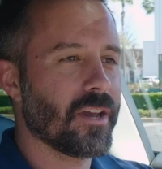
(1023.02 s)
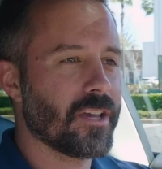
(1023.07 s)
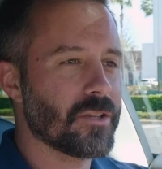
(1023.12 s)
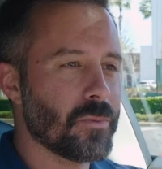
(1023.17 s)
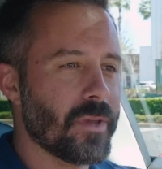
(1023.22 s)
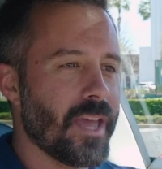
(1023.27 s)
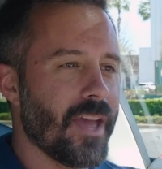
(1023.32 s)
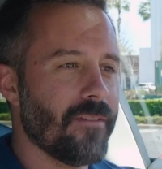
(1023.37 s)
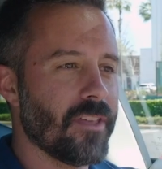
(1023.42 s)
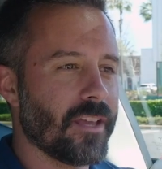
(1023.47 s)
because
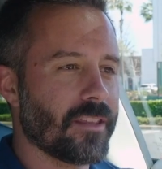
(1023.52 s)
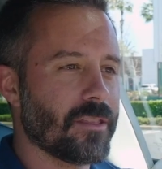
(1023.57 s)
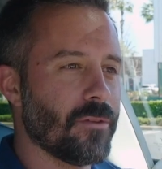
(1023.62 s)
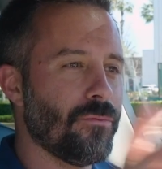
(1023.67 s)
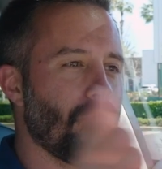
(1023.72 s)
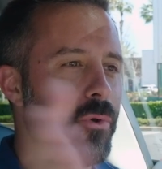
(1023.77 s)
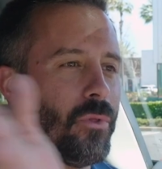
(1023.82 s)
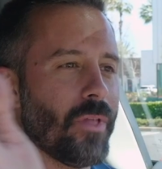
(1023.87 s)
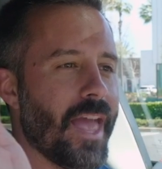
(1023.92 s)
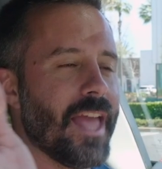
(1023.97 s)
we have like the
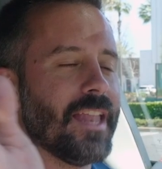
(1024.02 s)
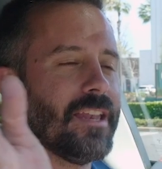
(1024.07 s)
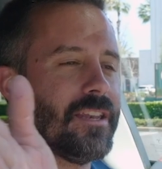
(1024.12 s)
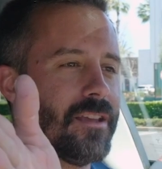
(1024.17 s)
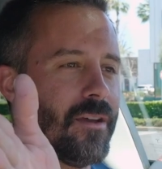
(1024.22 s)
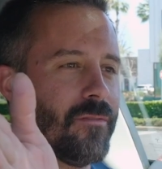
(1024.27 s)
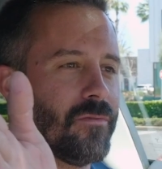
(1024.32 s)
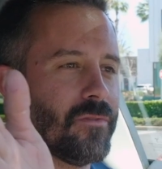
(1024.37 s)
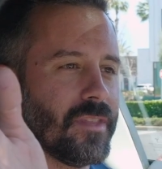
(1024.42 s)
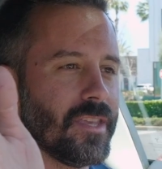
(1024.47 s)
full
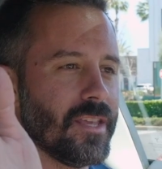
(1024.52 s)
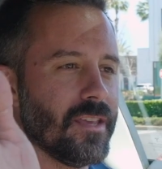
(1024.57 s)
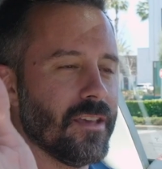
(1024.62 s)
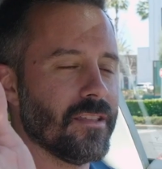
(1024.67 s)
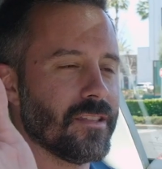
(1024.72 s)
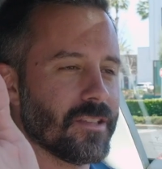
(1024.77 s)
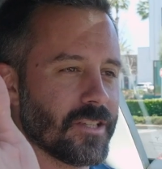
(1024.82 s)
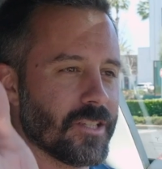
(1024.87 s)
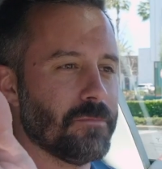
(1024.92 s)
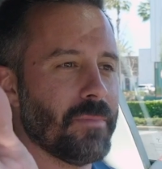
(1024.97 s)
end of
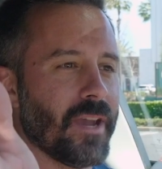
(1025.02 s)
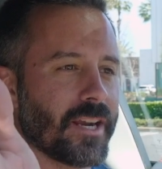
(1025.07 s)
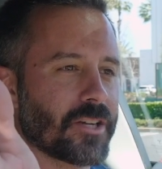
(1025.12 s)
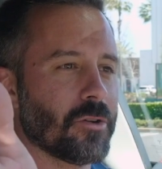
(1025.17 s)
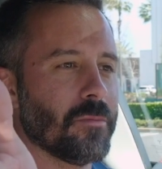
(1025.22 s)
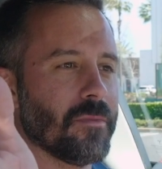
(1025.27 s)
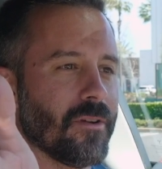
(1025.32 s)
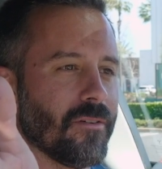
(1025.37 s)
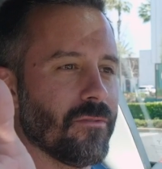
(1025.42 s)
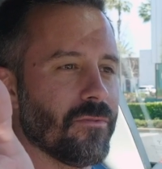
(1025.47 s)
the
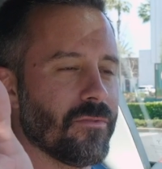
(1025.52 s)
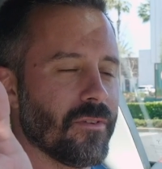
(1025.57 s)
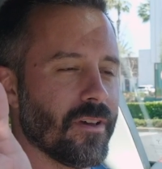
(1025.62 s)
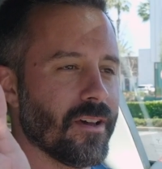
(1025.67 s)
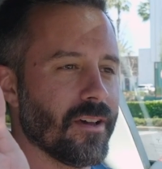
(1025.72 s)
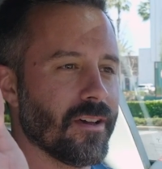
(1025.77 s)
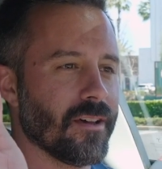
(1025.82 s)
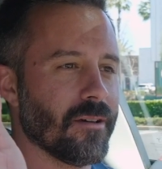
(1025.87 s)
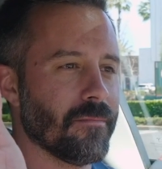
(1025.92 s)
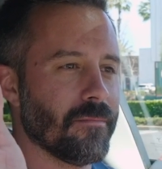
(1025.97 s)
spectrum of
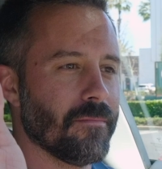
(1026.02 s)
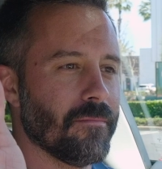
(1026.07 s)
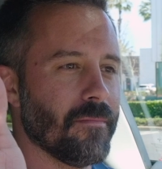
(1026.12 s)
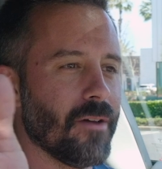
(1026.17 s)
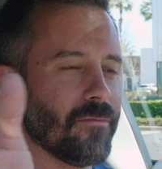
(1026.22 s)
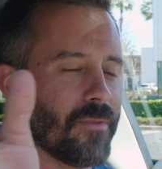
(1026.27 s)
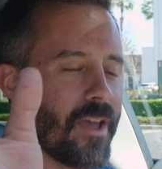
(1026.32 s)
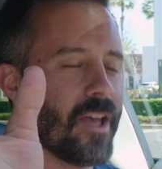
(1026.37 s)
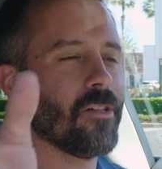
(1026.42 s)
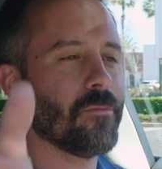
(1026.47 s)

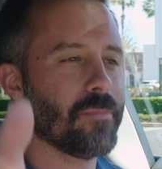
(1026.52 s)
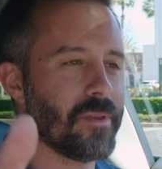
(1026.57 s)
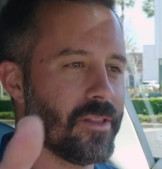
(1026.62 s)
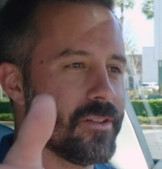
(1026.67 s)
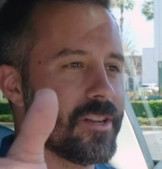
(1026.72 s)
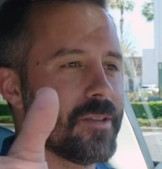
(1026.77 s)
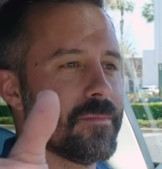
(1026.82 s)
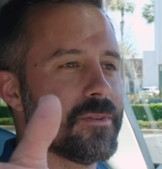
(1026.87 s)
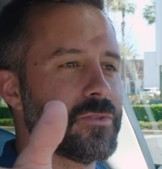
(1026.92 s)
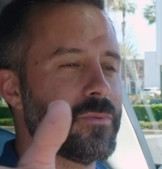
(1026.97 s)

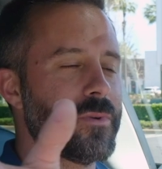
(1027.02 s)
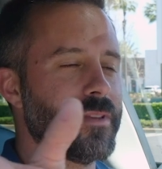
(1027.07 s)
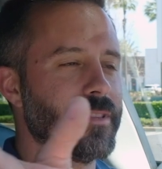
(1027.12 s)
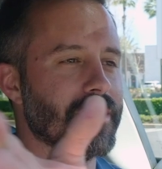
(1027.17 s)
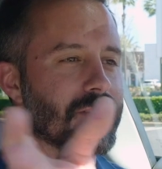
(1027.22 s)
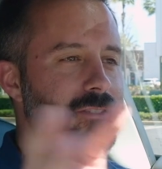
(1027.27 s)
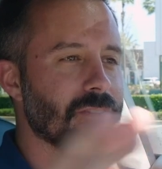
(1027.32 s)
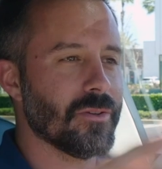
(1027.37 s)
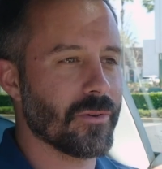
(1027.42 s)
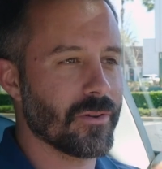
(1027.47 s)
availability between
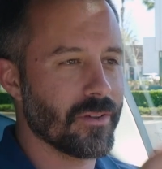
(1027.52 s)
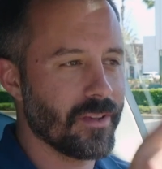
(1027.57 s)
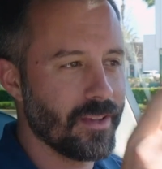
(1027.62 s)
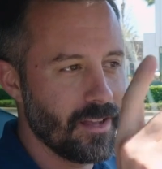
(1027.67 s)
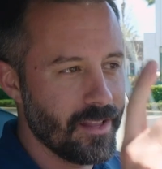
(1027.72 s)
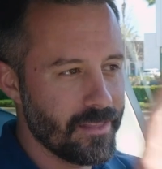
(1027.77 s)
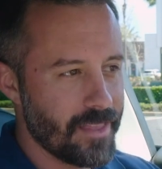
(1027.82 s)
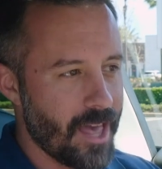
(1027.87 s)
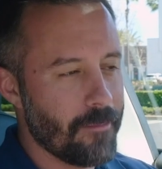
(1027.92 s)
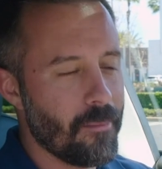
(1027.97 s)
these two.
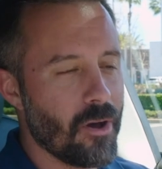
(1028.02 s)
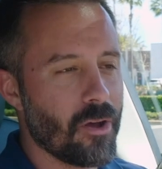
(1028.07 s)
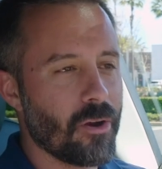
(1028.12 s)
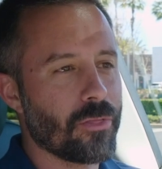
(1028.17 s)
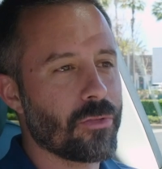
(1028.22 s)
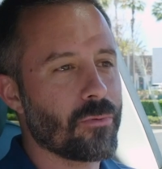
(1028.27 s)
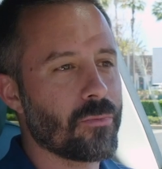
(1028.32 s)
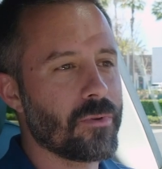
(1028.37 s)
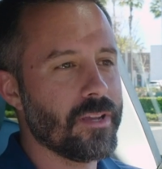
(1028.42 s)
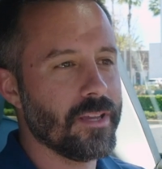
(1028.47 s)
That
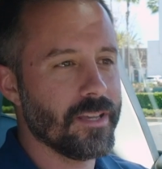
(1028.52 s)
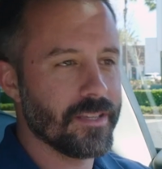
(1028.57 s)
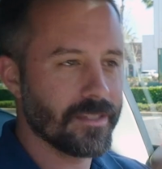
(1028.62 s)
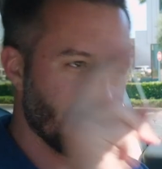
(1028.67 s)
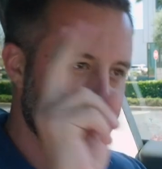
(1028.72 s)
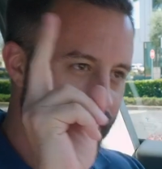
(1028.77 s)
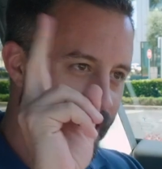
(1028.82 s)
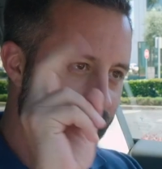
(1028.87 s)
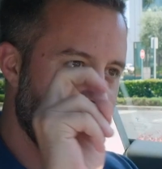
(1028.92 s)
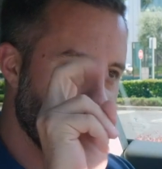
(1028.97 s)
Model 3 is
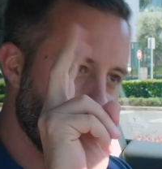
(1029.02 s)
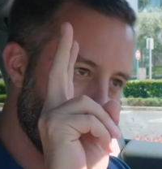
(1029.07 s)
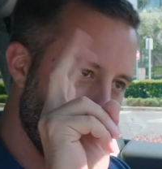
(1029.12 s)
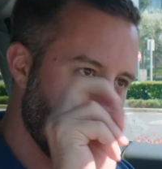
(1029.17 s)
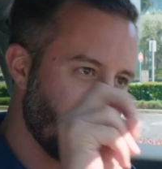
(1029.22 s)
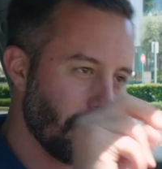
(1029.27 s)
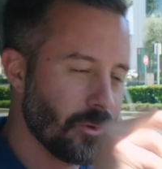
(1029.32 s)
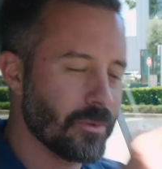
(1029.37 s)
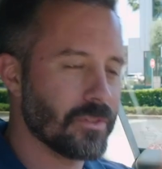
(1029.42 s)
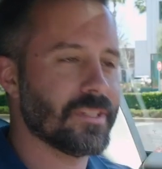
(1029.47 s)
an
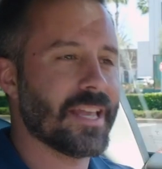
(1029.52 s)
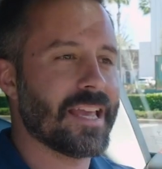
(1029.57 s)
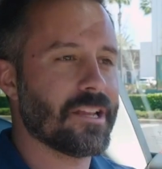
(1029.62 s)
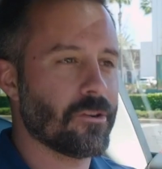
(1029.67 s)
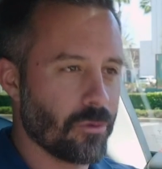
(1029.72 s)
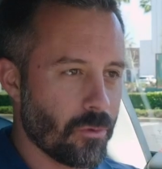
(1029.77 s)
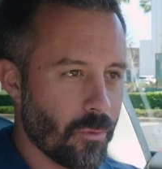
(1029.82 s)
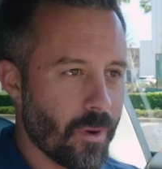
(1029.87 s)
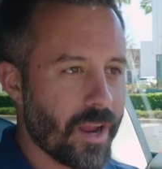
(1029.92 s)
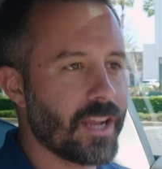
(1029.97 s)
off-menu
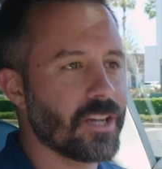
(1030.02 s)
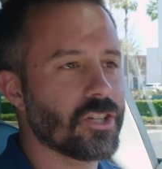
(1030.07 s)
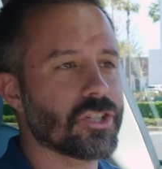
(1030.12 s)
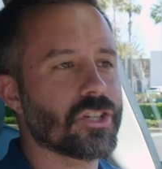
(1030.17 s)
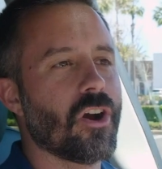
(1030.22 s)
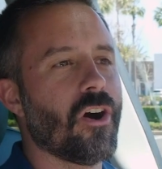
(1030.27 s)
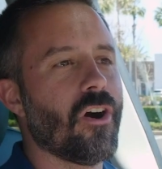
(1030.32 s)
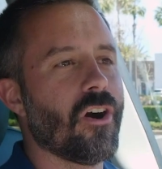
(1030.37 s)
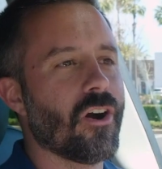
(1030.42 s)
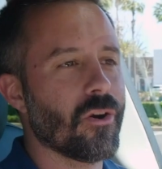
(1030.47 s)
standard range
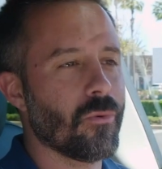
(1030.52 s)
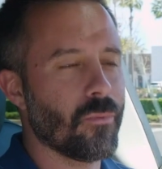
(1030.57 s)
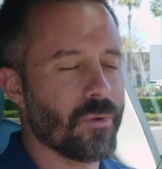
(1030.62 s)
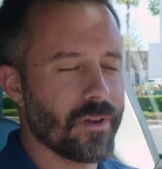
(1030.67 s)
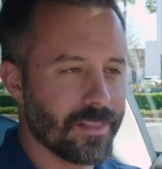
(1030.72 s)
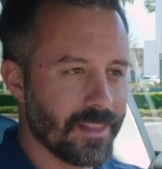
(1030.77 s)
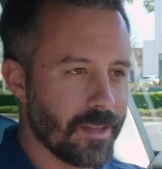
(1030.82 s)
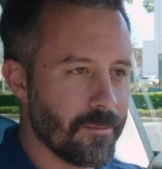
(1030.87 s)
car with